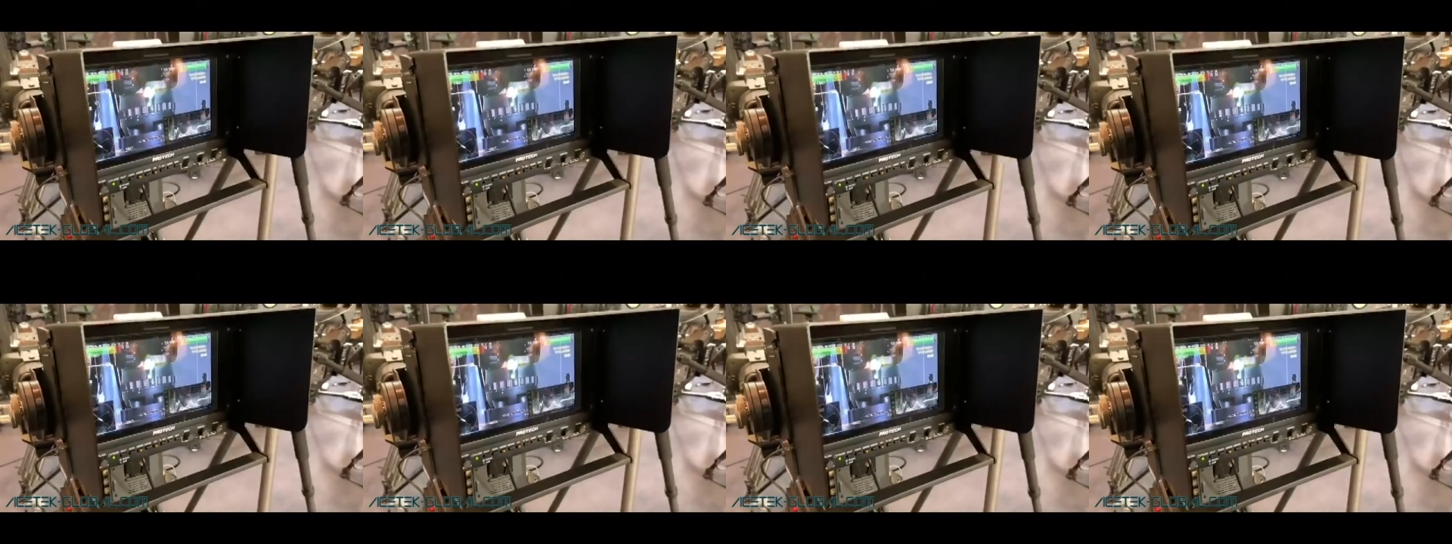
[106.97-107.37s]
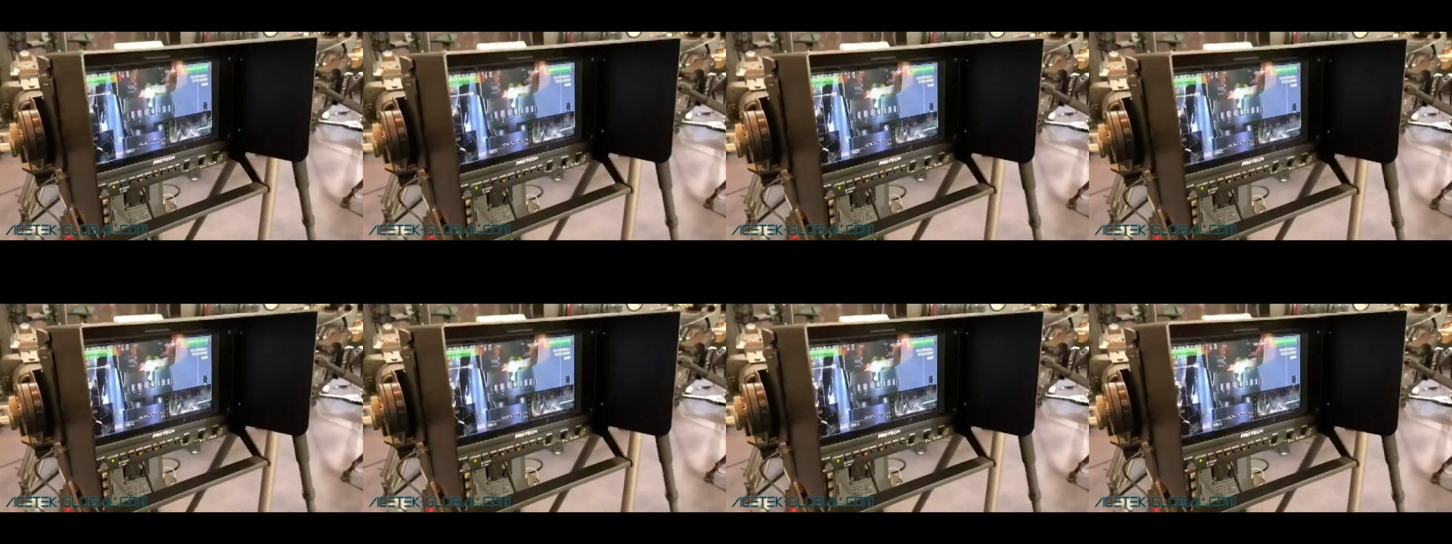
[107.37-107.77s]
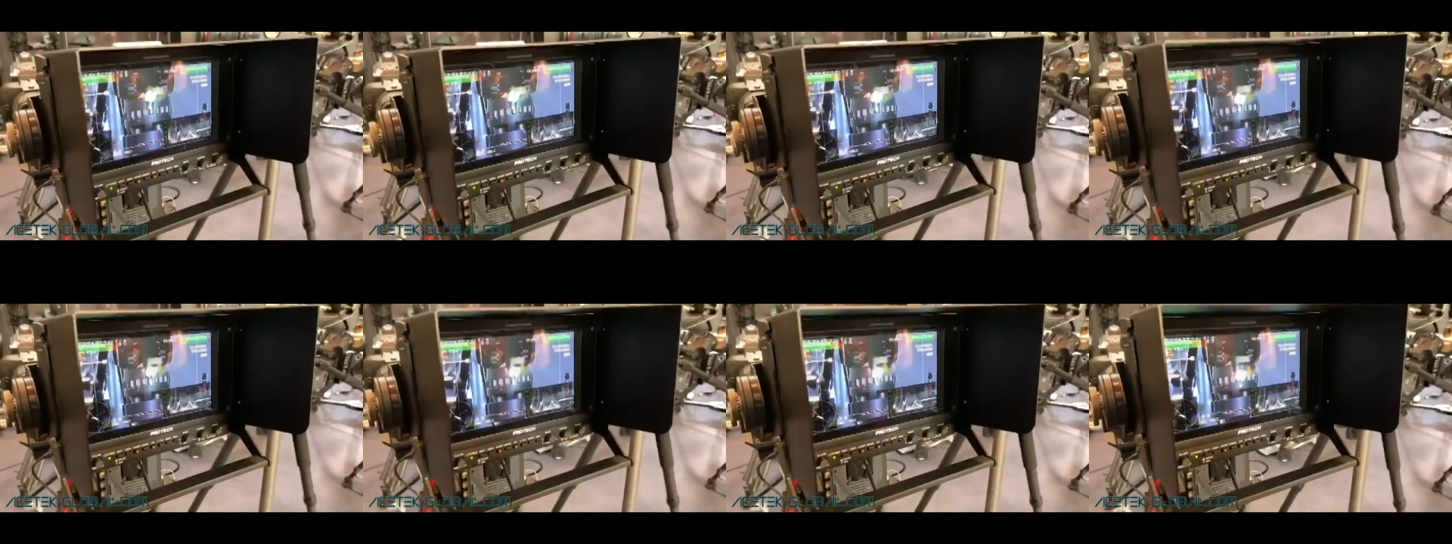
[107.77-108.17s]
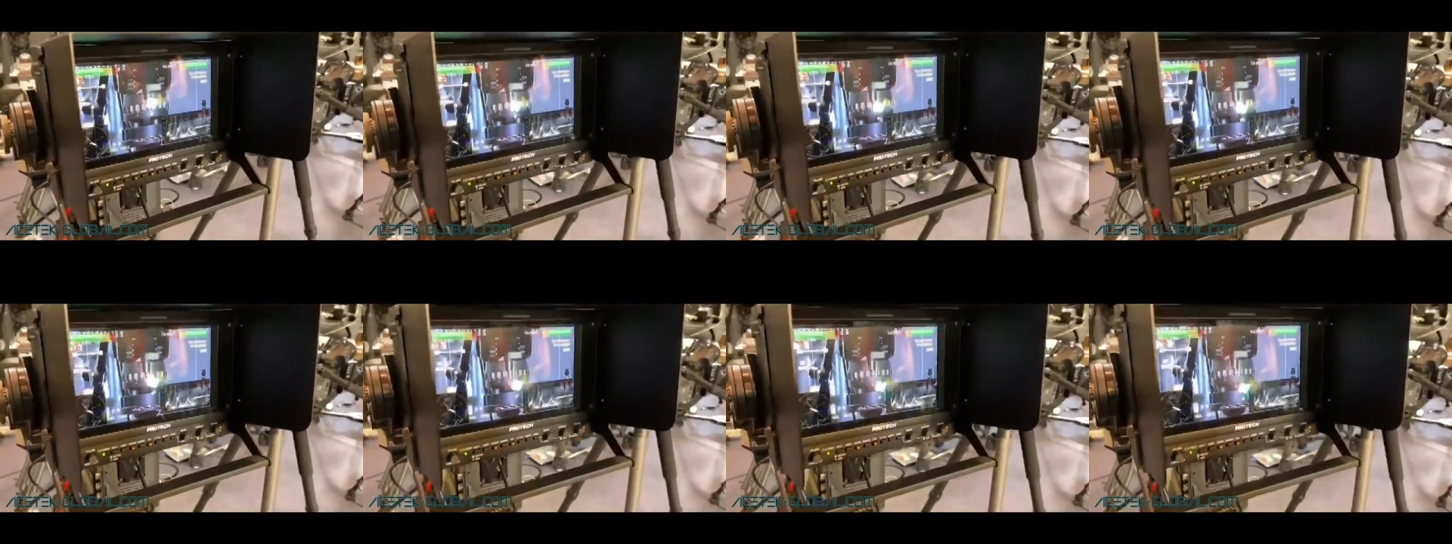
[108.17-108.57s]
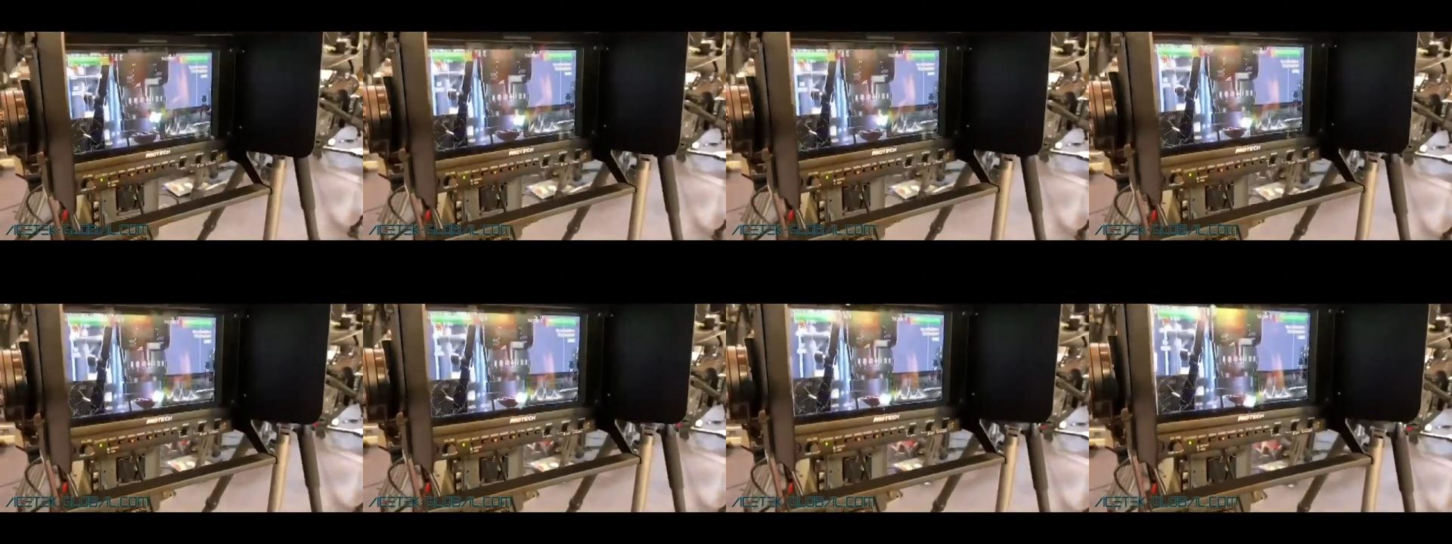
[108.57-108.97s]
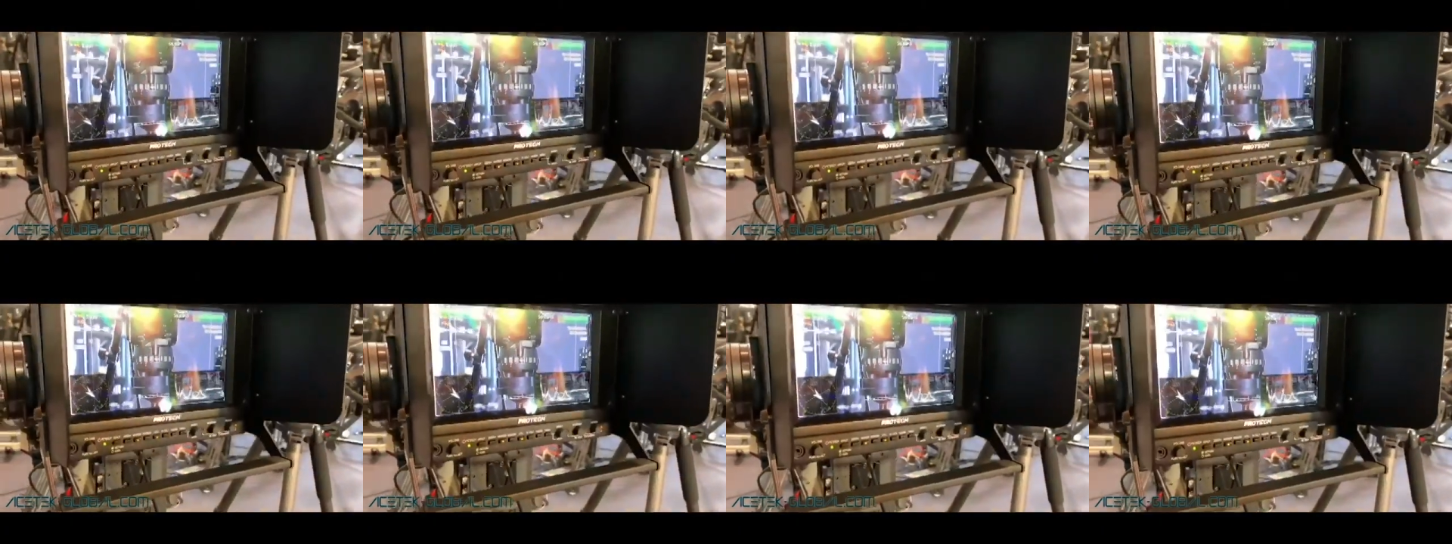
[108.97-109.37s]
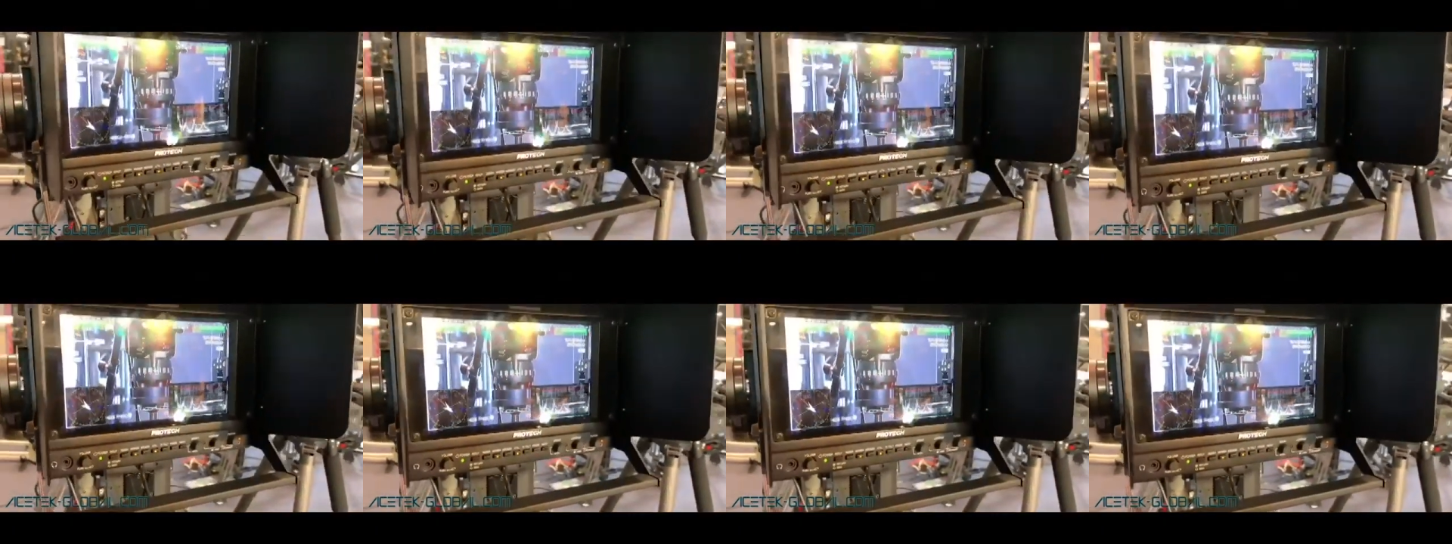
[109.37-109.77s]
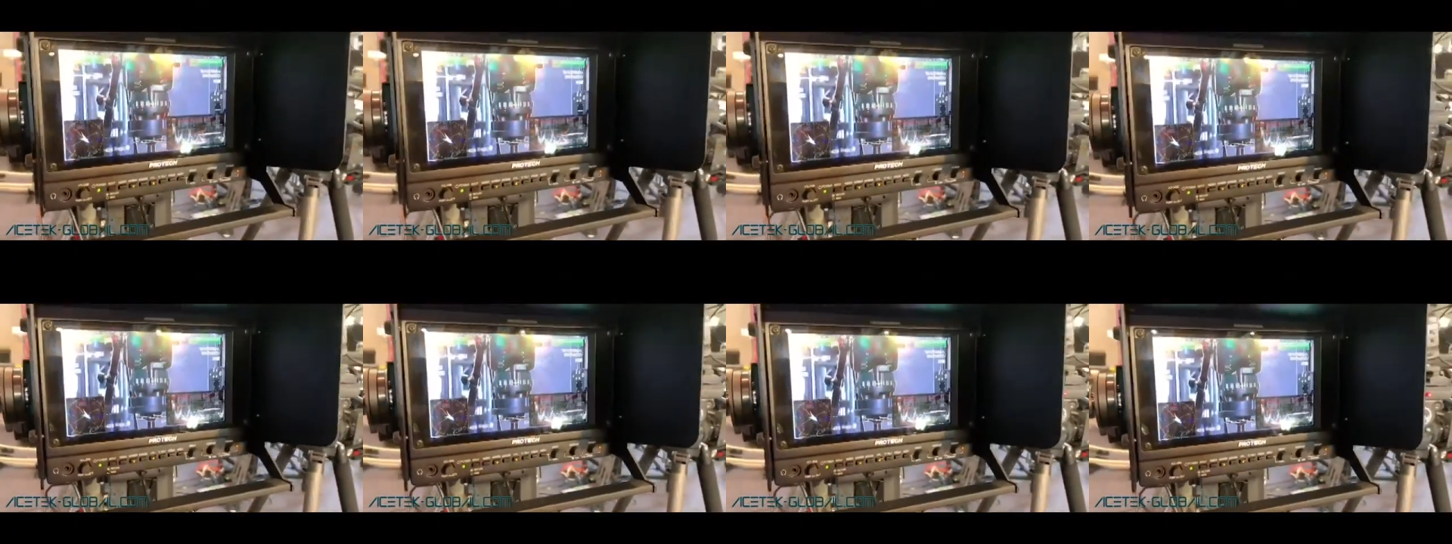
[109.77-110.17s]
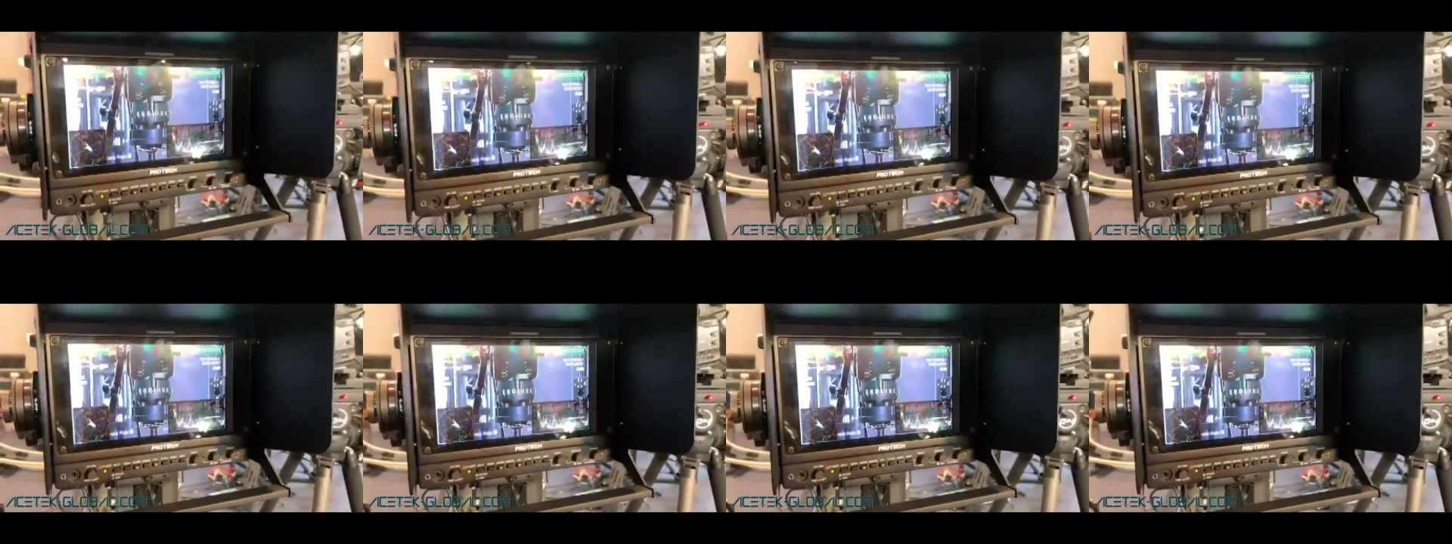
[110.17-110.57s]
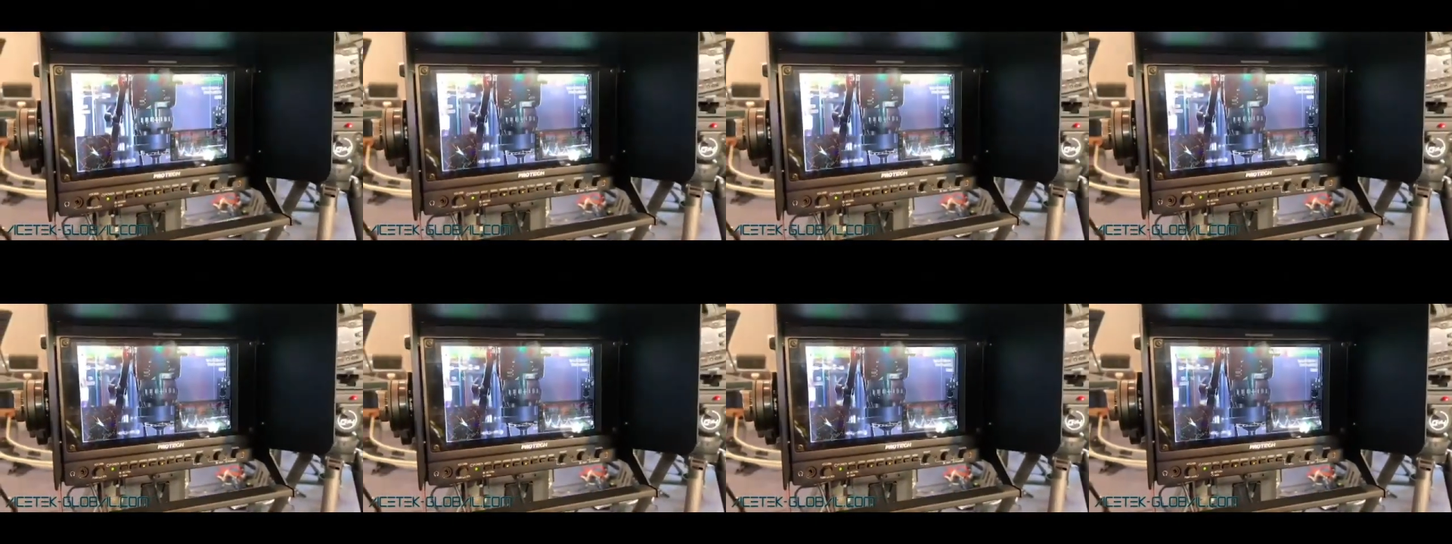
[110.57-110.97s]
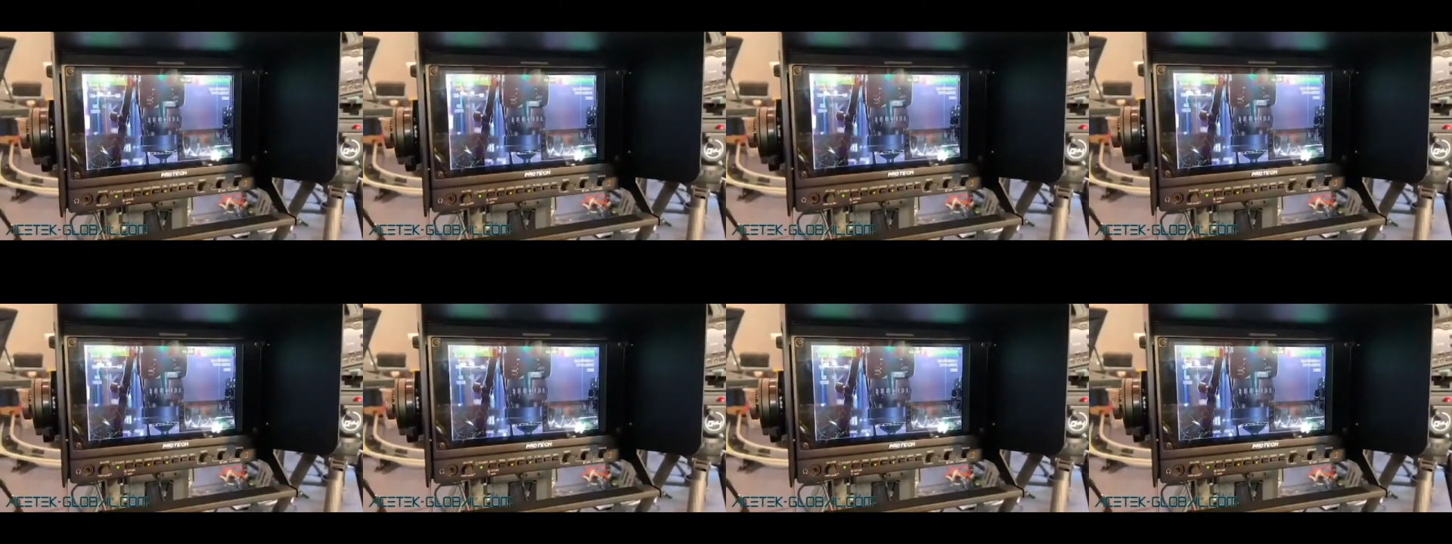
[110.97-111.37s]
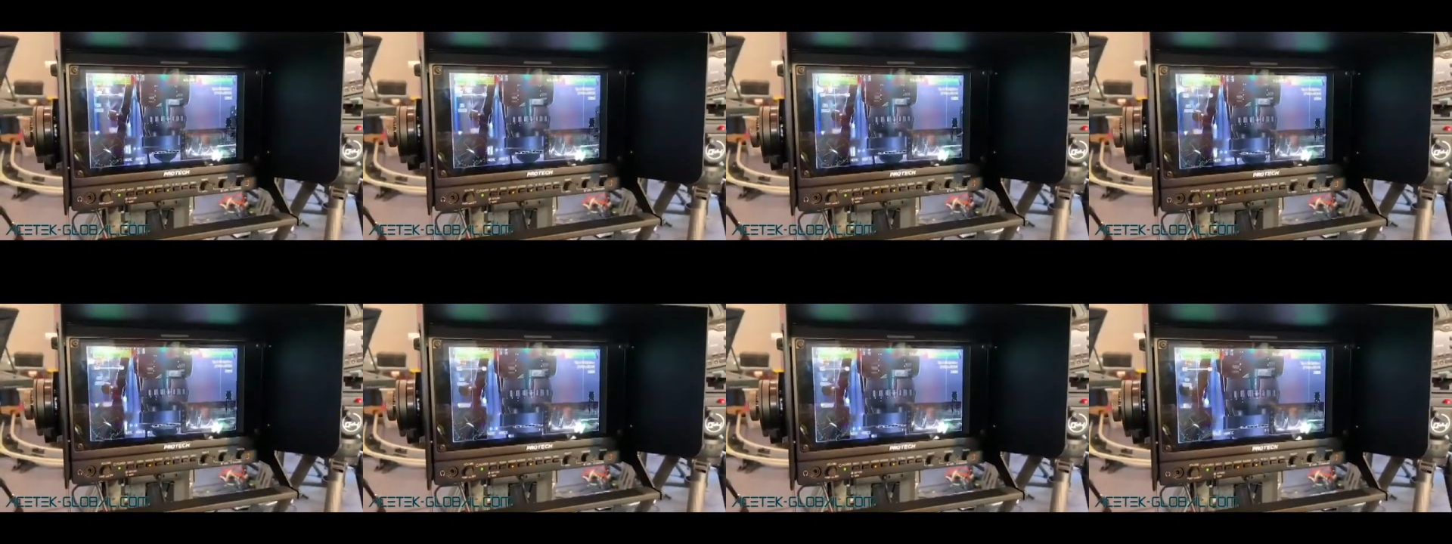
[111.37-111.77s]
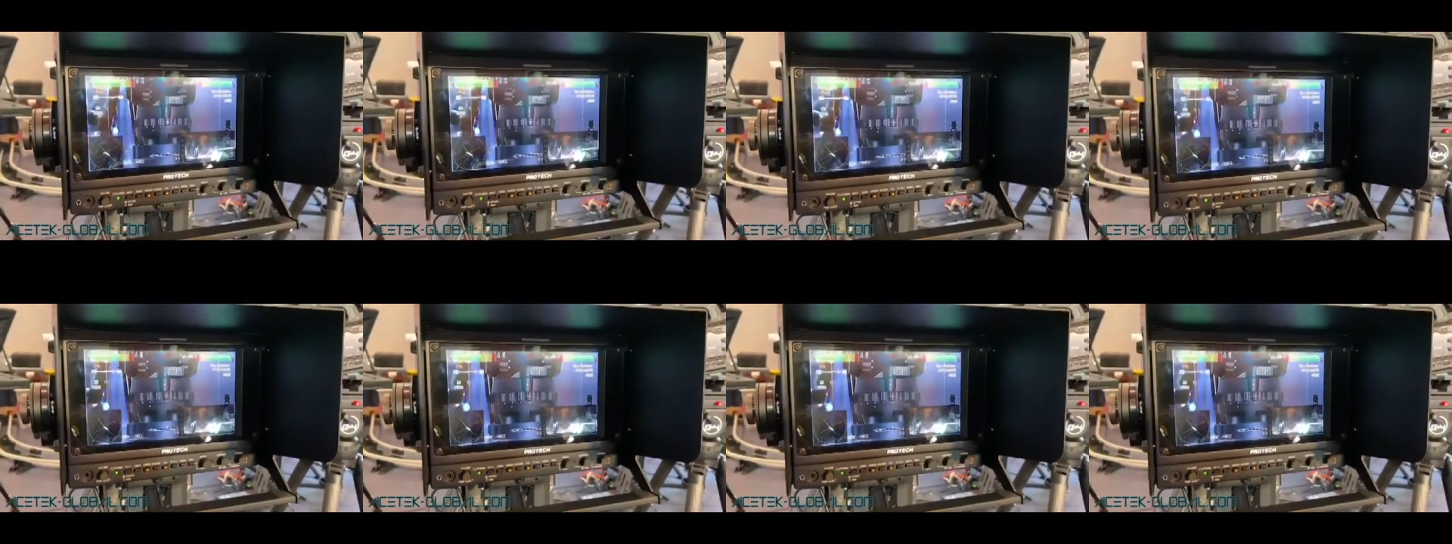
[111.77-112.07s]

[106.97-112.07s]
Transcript: Nobody's mouth can be seen.